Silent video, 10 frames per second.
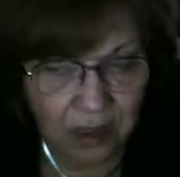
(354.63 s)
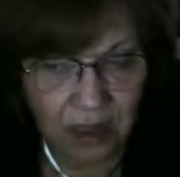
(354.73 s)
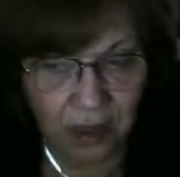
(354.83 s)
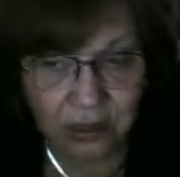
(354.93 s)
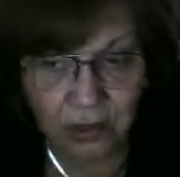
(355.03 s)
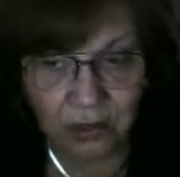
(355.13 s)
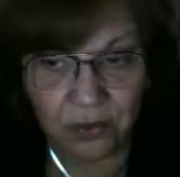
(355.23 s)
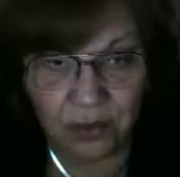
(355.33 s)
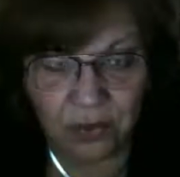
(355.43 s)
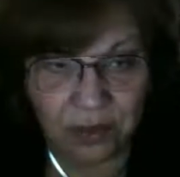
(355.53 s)
I don't
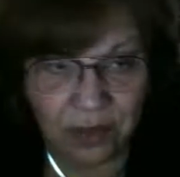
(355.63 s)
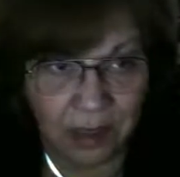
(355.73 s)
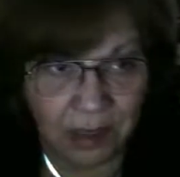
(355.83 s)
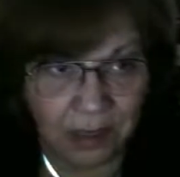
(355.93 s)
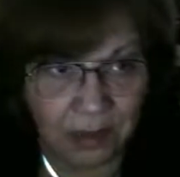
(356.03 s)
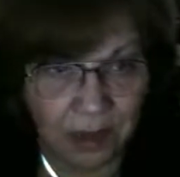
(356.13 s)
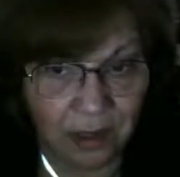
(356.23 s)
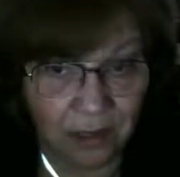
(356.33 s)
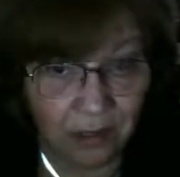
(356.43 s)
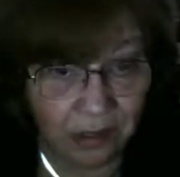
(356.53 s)
know if he died in
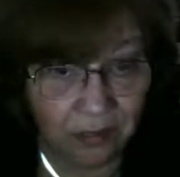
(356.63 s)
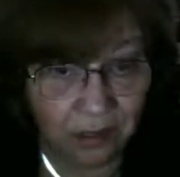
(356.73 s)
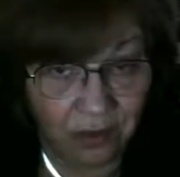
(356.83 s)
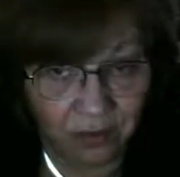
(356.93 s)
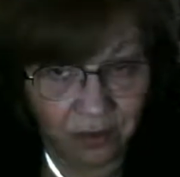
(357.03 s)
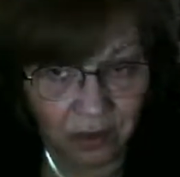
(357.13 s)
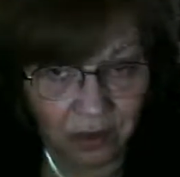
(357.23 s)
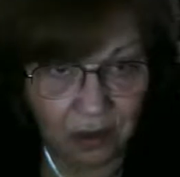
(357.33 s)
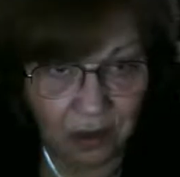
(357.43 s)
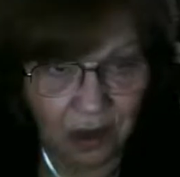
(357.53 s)
9/11,
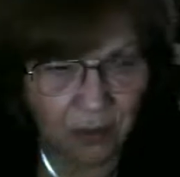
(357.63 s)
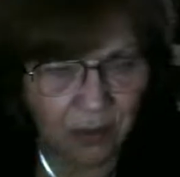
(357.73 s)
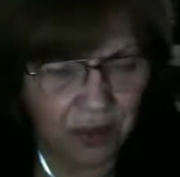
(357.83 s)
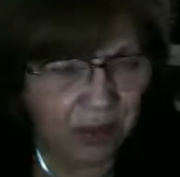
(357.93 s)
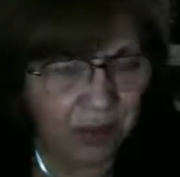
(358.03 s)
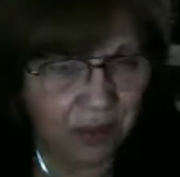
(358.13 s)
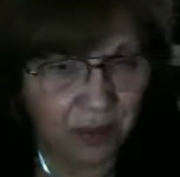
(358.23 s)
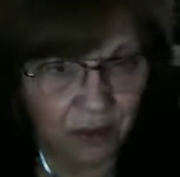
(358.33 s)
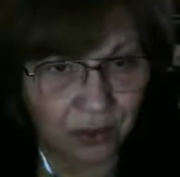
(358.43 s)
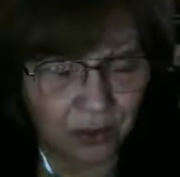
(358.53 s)
if he died
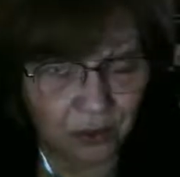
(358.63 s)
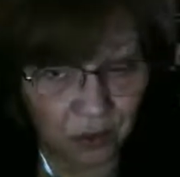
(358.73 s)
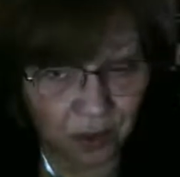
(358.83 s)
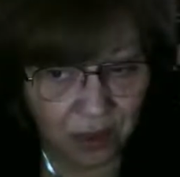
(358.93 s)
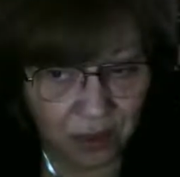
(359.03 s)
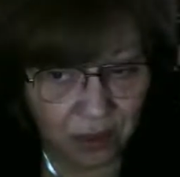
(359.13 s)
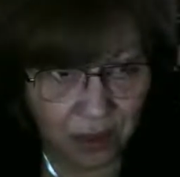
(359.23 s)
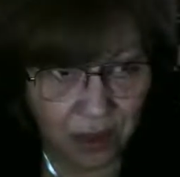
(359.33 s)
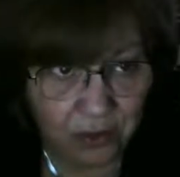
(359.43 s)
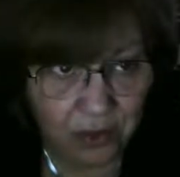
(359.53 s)
in a school bus
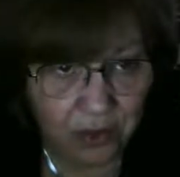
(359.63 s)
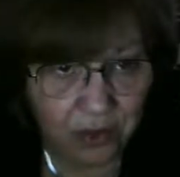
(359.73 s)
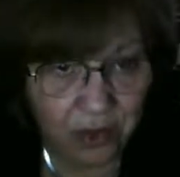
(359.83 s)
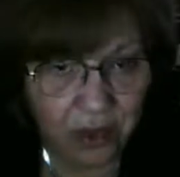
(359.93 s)
crash.